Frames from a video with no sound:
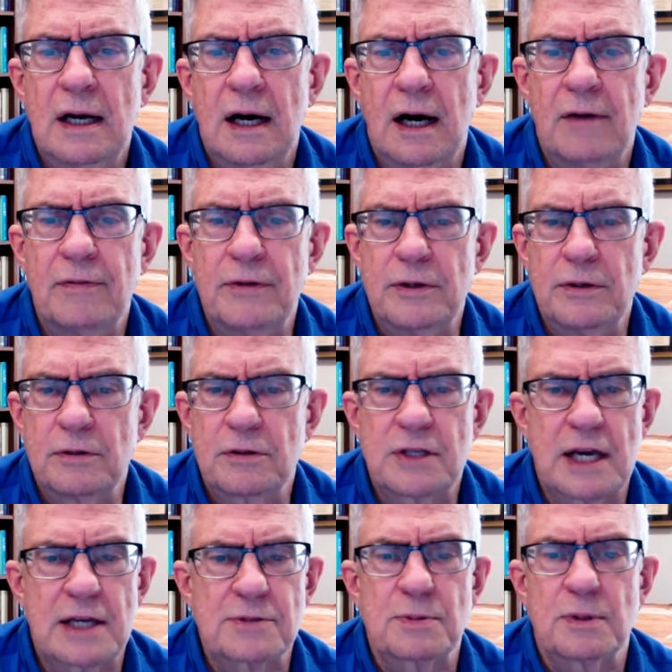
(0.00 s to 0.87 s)
of the New
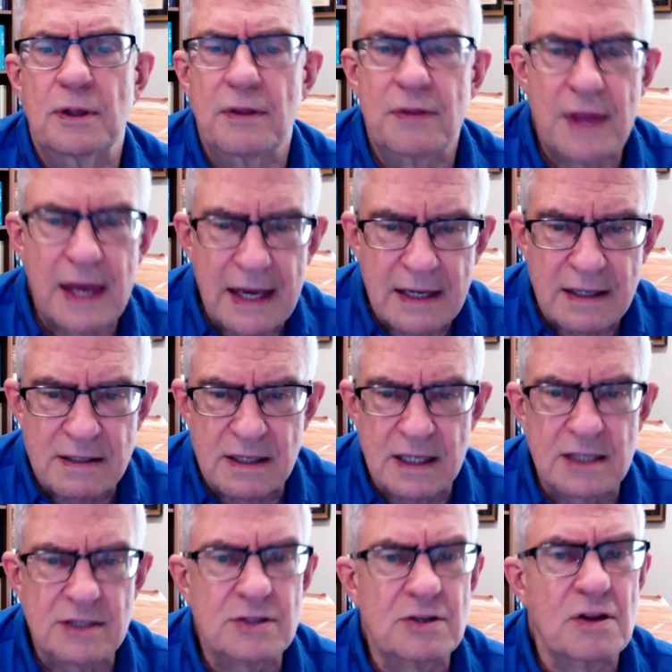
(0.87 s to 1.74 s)
Testament. They
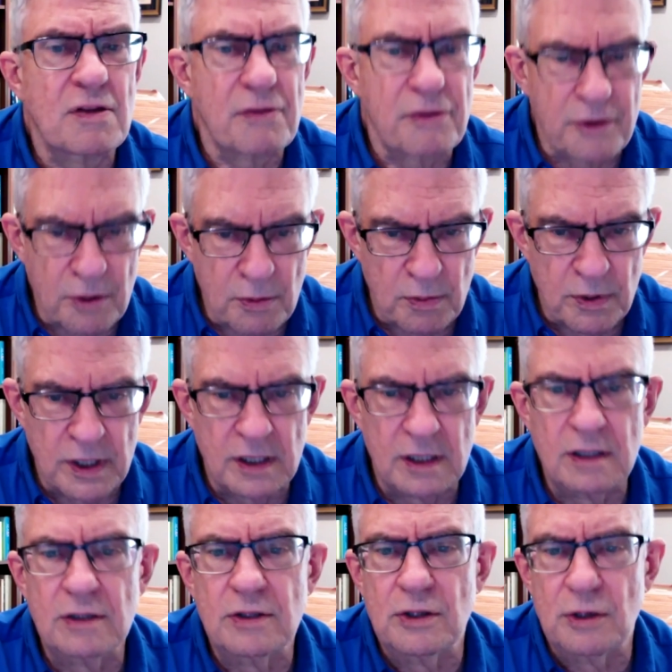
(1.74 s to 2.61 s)
exist, they're
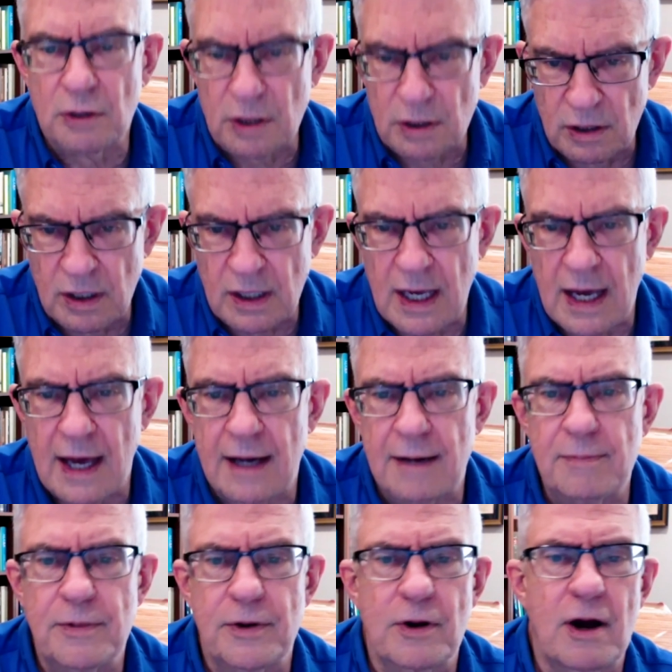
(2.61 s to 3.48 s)
real. You can look at
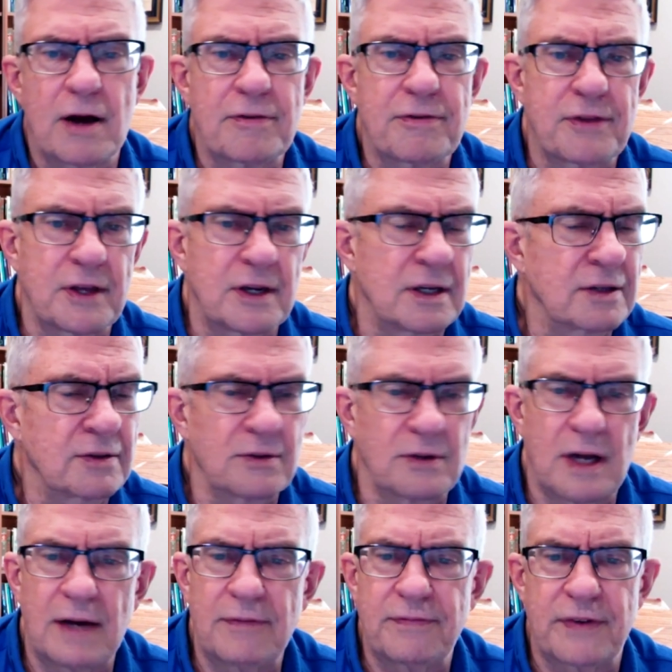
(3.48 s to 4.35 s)
them, they're authentic,
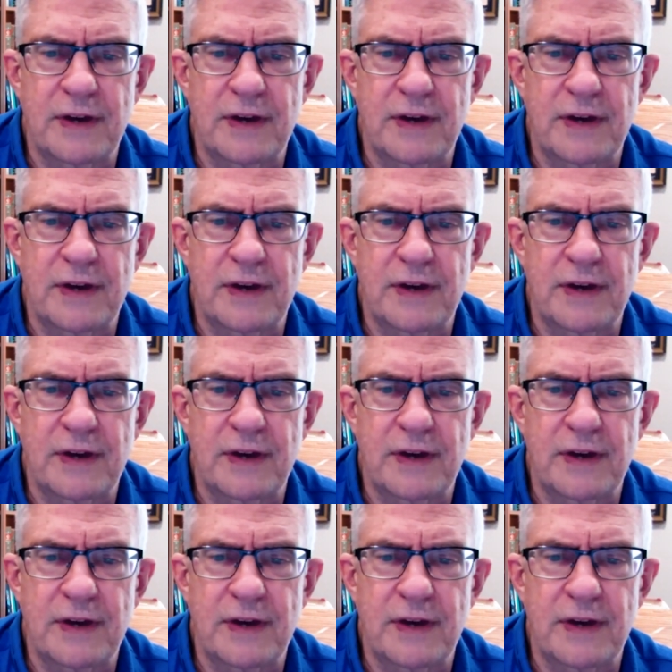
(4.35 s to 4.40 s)
they're not